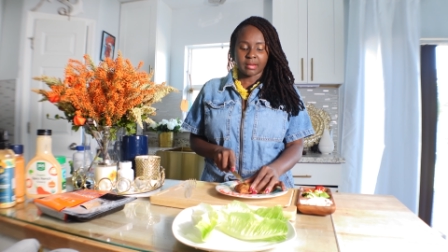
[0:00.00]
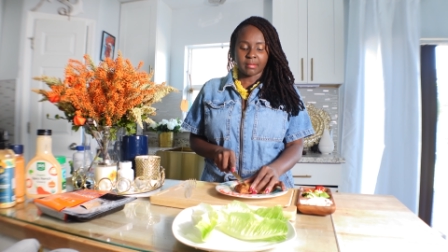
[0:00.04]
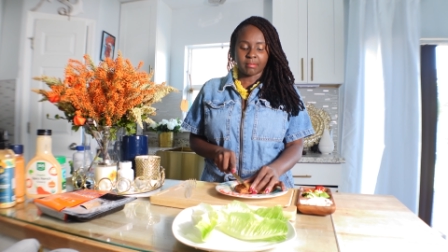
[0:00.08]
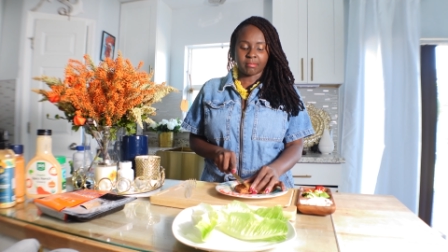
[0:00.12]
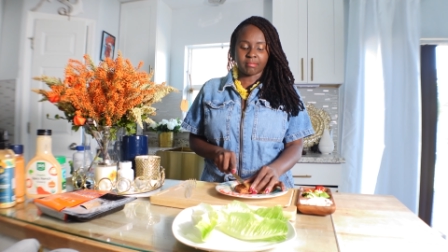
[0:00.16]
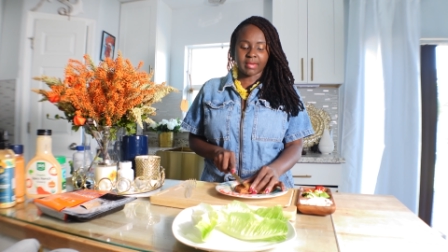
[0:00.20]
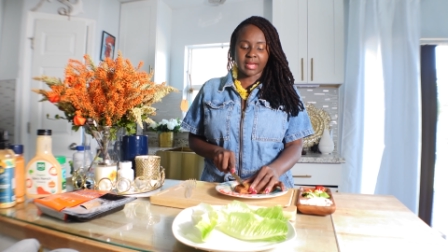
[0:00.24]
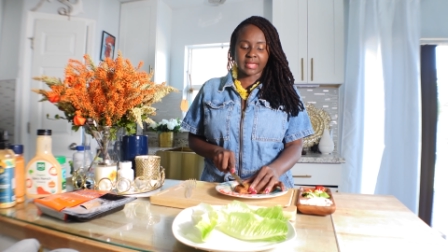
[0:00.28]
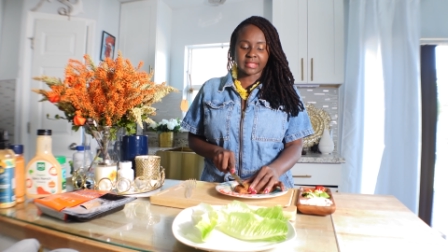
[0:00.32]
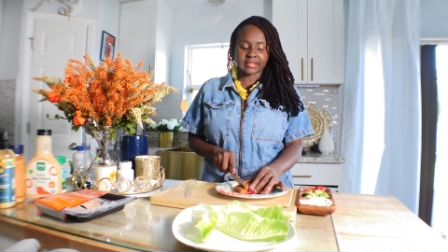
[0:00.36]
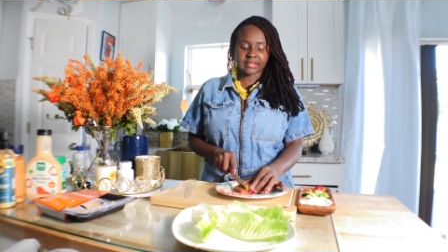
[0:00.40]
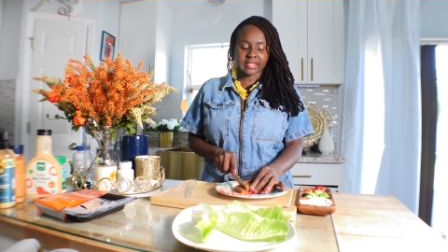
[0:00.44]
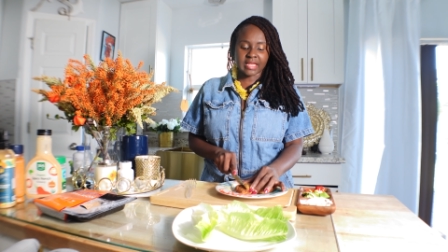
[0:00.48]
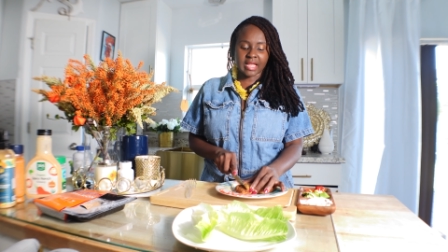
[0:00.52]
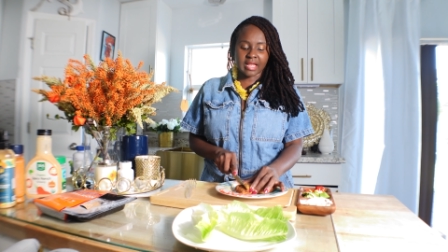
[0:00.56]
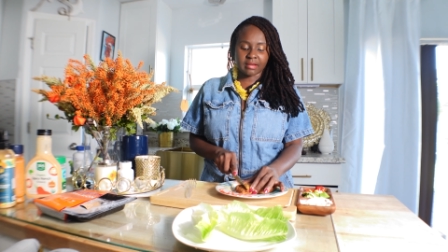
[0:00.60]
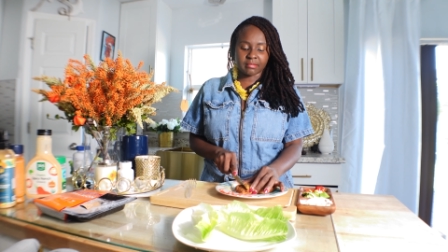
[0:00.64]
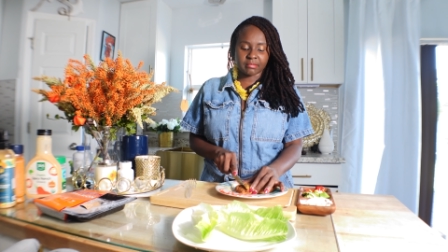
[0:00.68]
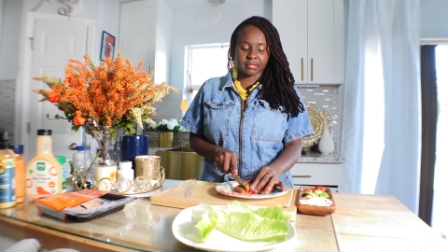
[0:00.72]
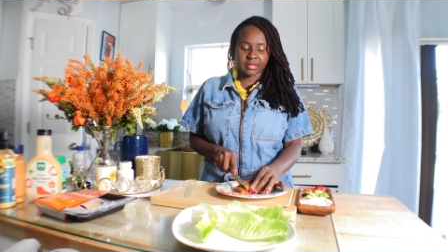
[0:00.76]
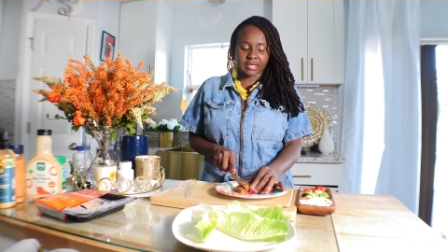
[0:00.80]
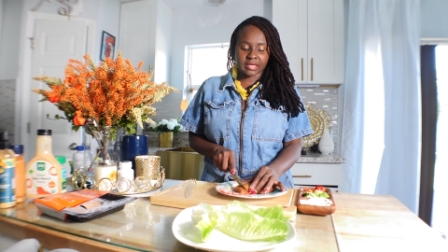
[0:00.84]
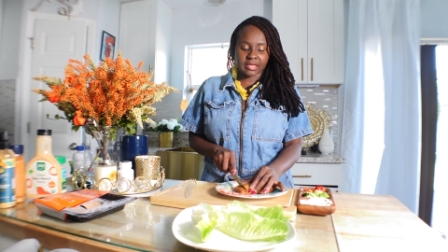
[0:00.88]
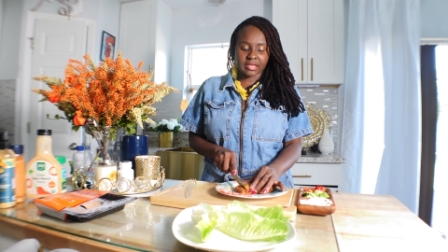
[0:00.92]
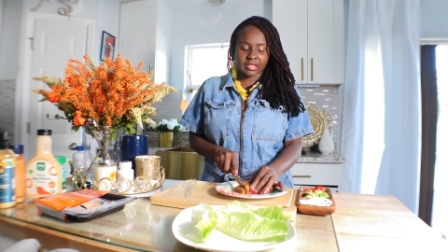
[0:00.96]
my
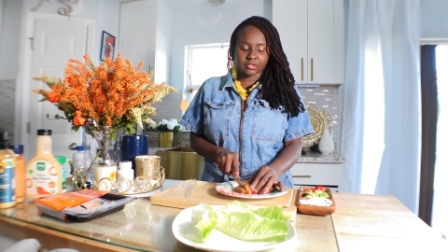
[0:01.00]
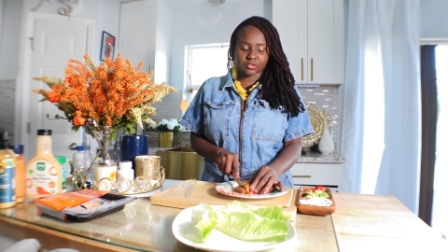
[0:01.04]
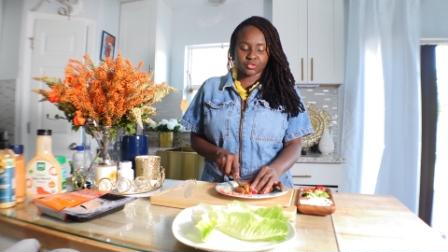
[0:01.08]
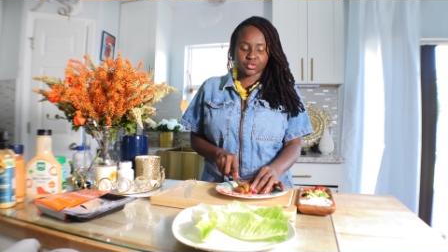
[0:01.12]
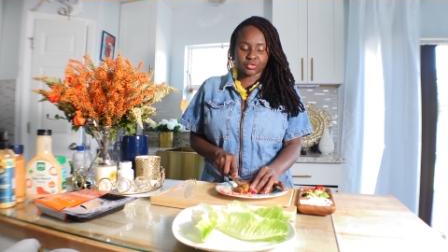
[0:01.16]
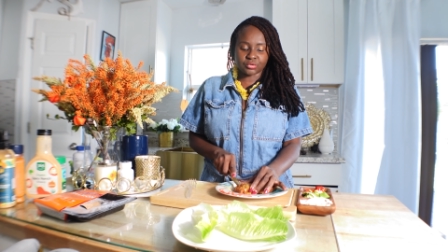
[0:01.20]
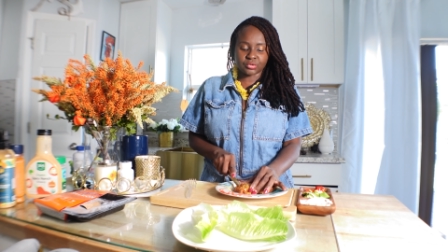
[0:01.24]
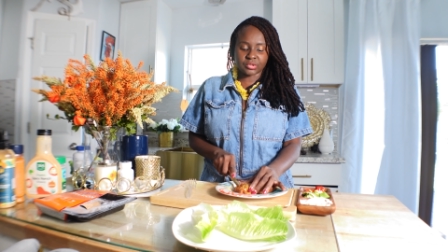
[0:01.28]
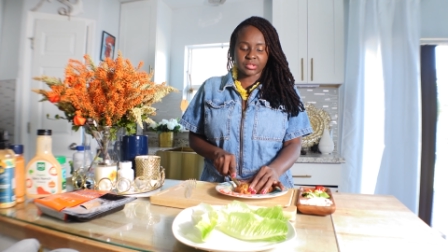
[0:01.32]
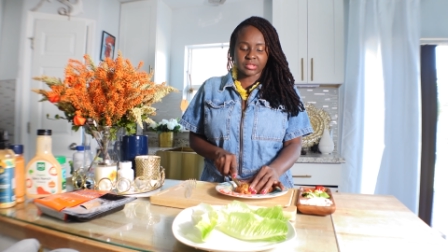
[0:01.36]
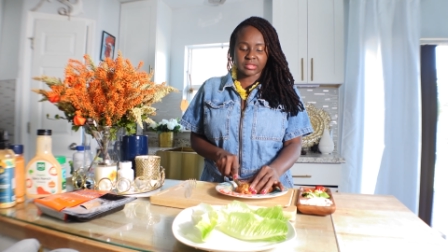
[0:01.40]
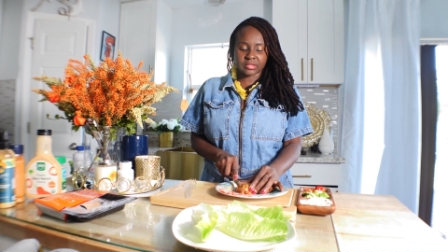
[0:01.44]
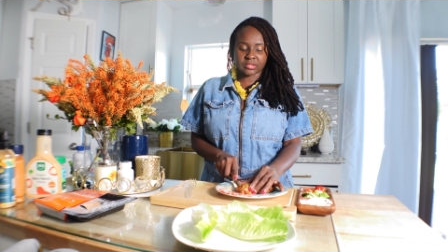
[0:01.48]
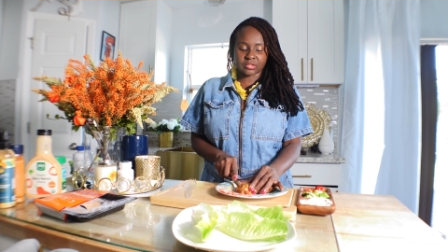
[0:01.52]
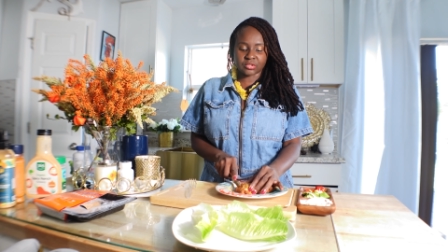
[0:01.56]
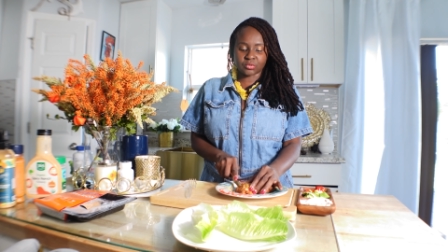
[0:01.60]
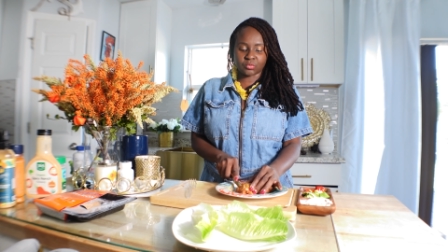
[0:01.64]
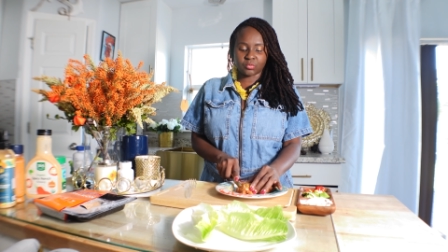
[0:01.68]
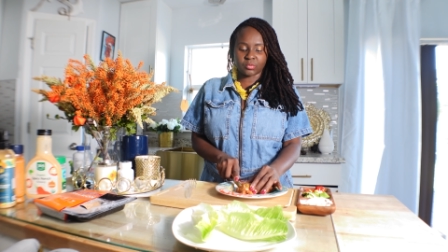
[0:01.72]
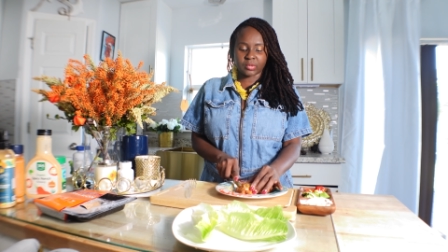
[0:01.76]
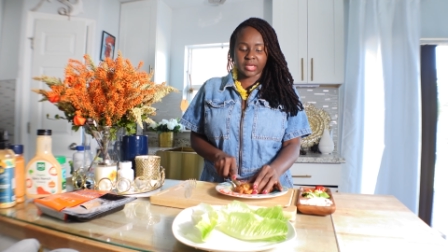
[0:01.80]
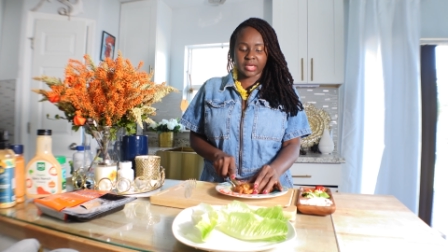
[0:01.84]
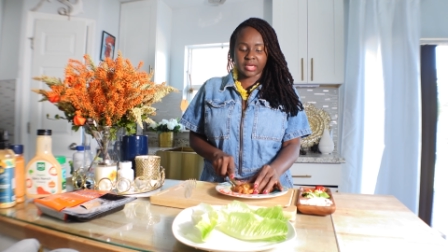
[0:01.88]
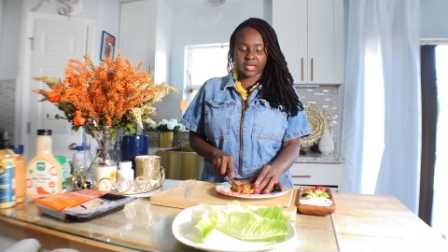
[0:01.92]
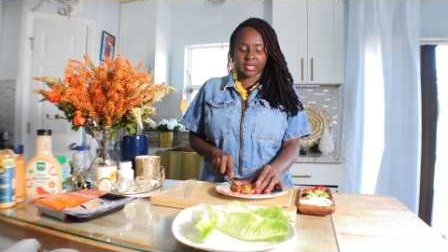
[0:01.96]
salmon into
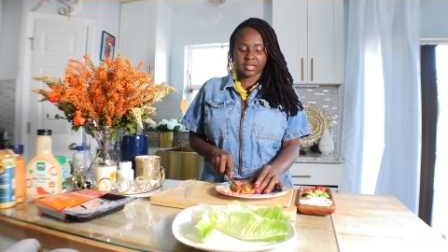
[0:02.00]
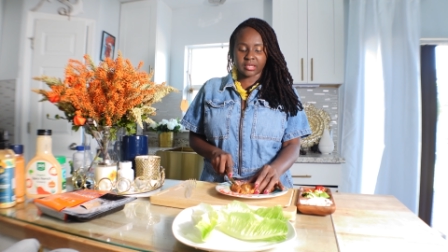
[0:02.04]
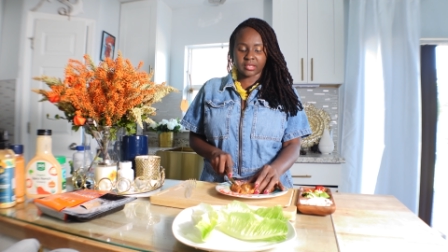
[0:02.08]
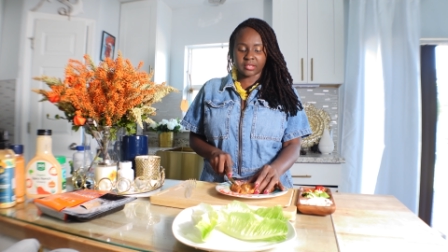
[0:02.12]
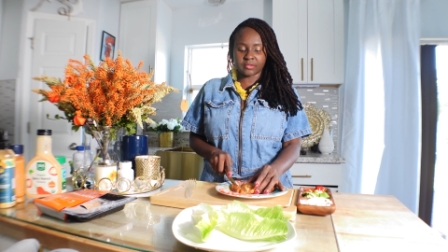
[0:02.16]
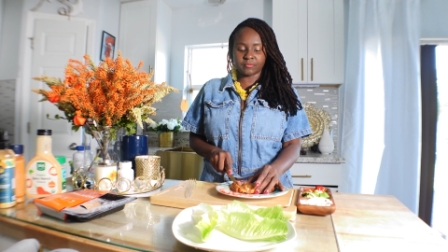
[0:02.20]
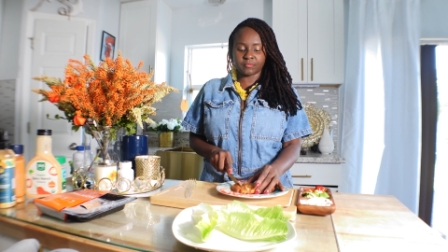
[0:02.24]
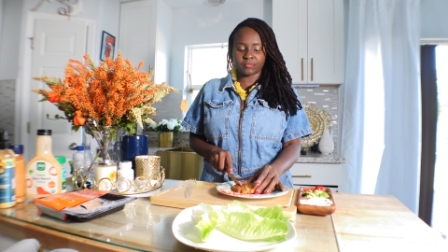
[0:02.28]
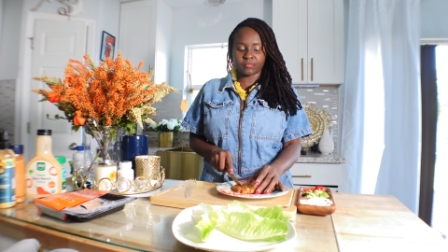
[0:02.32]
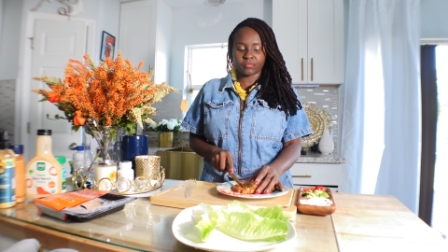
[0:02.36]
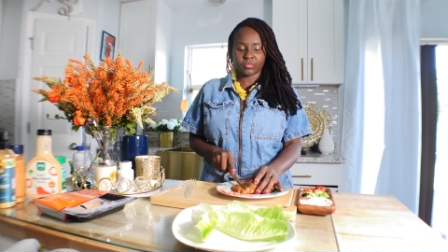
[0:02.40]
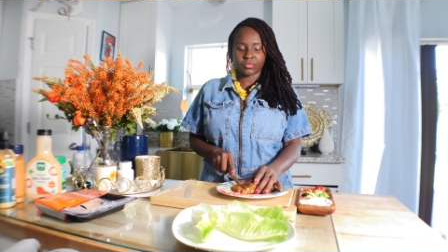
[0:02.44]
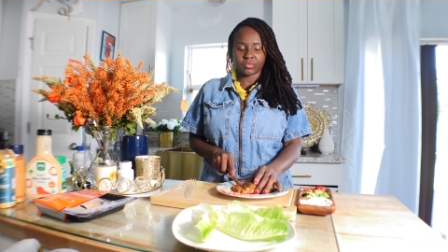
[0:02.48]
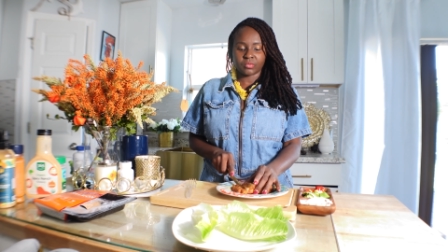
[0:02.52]
square.